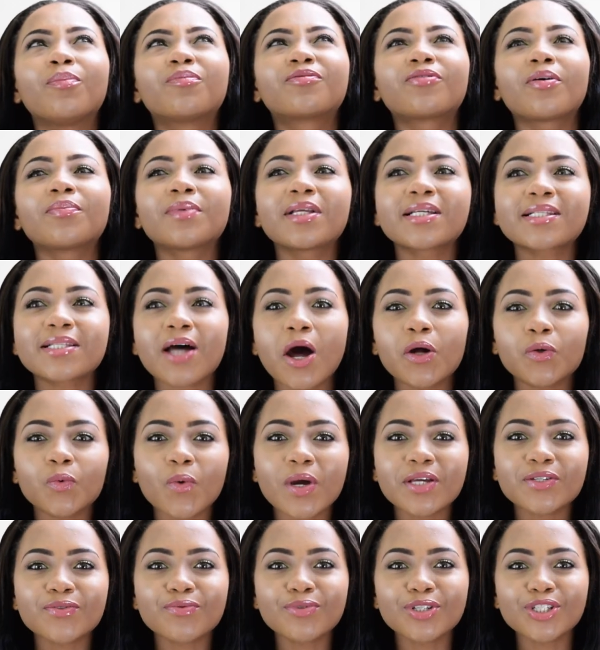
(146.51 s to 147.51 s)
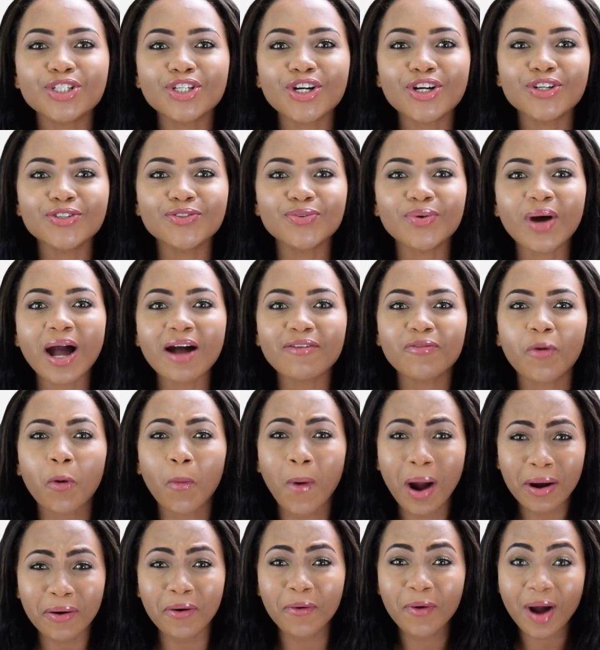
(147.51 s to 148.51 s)
From the Southwest region, you have
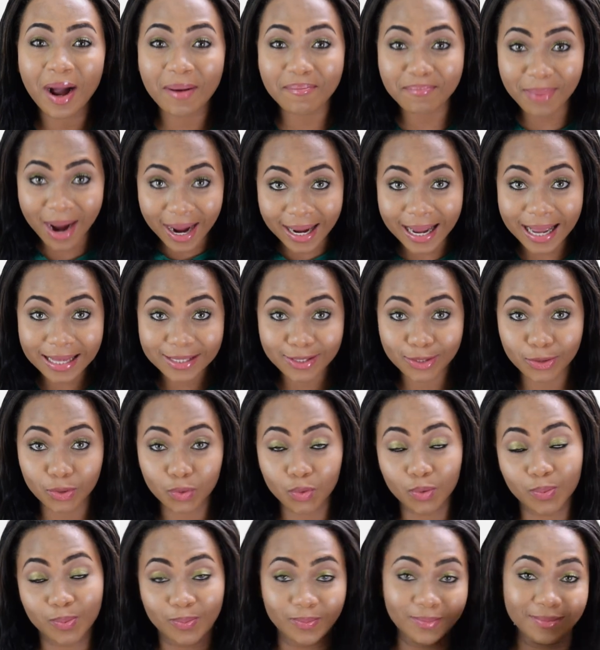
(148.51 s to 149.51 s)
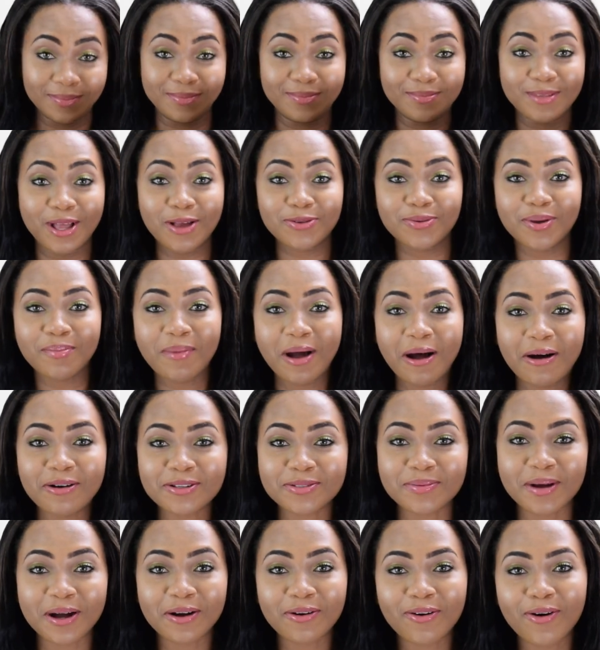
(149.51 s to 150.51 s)
kwakoko and bangasu. That's where my
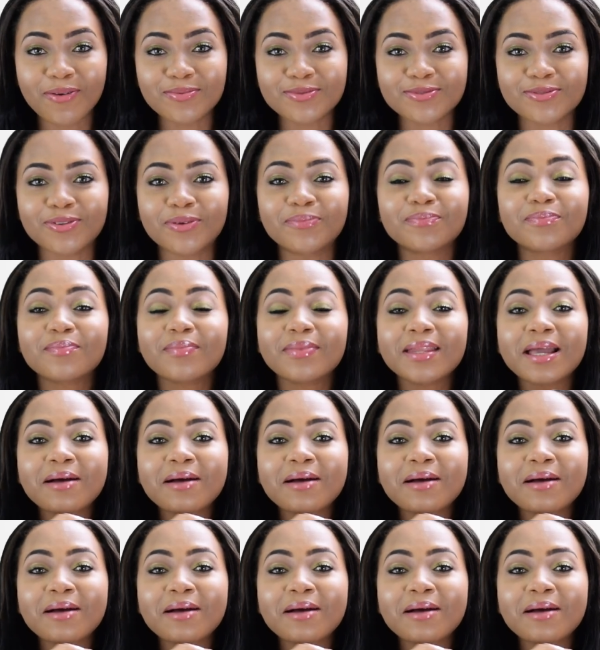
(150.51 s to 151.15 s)
husband comes from.